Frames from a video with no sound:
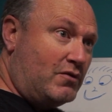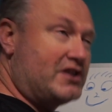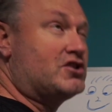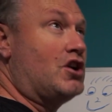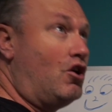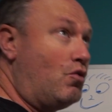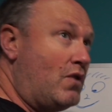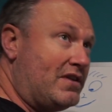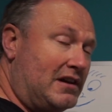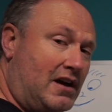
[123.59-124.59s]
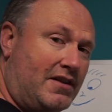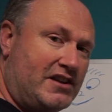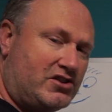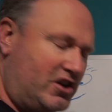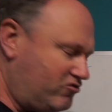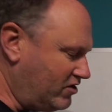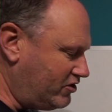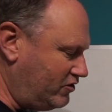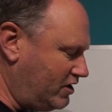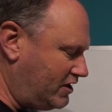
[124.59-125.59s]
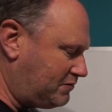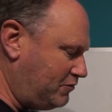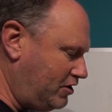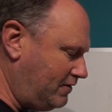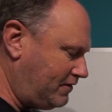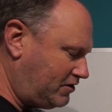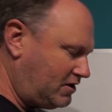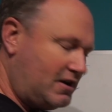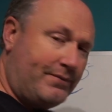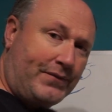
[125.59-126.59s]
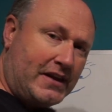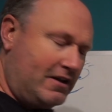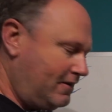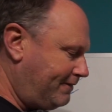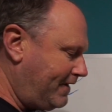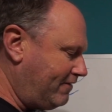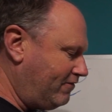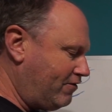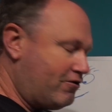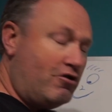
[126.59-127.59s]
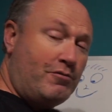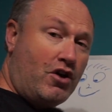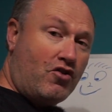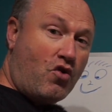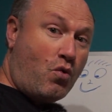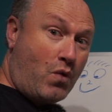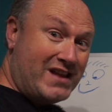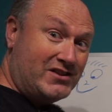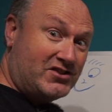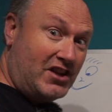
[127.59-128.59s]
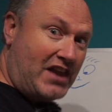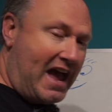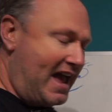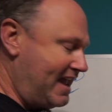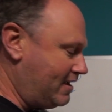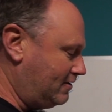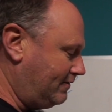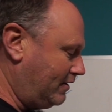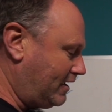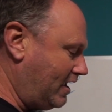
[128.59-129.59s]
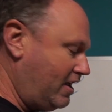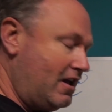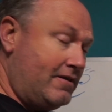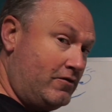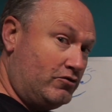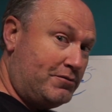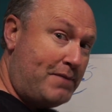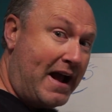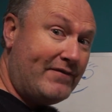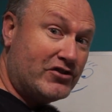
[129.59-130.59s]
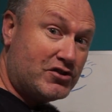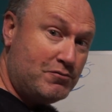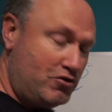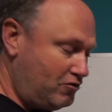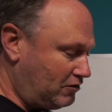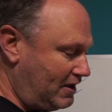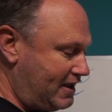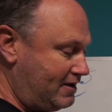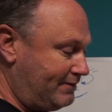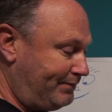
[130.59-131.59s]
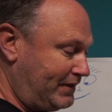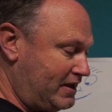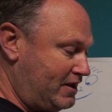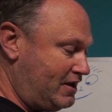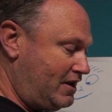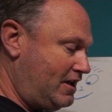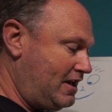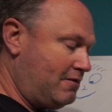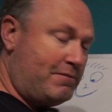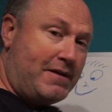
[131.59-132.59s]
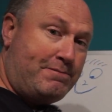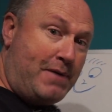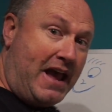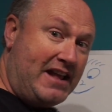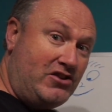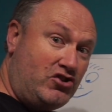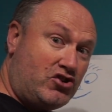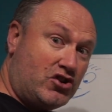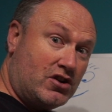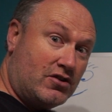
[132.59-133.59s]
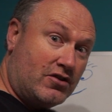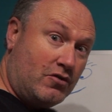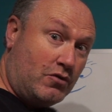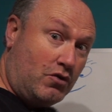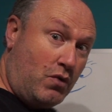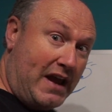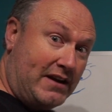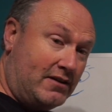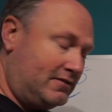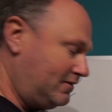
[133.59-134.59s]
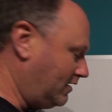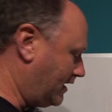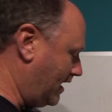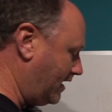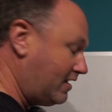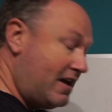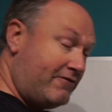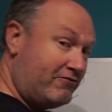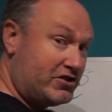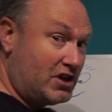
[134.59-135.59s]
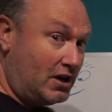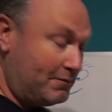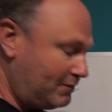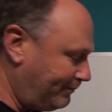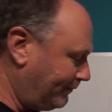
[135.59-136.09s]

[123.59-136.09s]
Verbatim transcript: When it's cold weather like this and you're trying to do nice maneuvers, finger and thumb wins the day. Okay, if you want to pan smoothly, it'll be pinch that will win. Okay, every time.